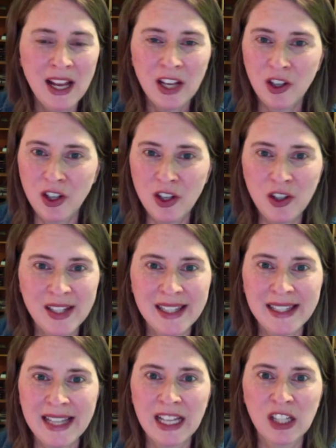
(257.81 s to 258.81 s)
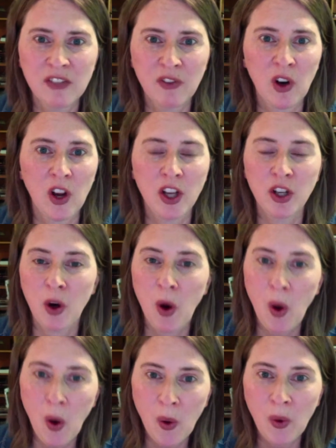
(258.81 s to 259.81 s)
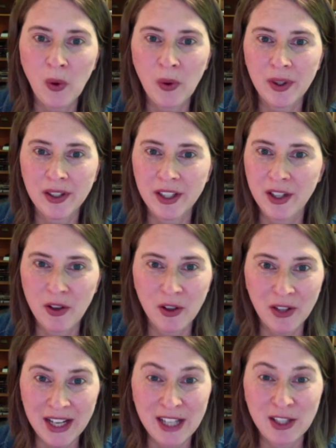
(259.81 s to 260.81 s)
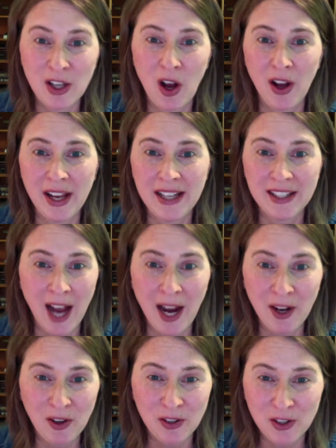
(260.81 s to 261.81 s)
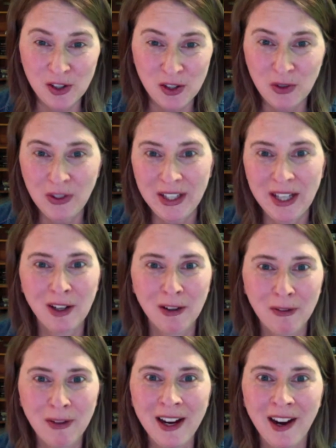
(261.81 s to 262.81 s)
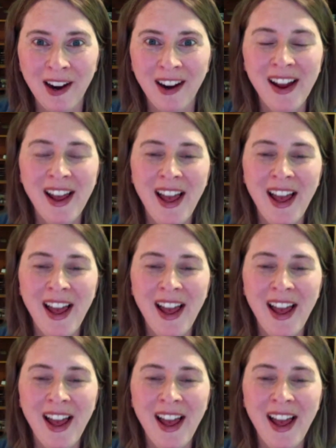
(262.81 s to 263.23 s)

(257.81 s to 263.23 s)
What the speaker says: You can use these things for your whole, your kids' entire schooling career.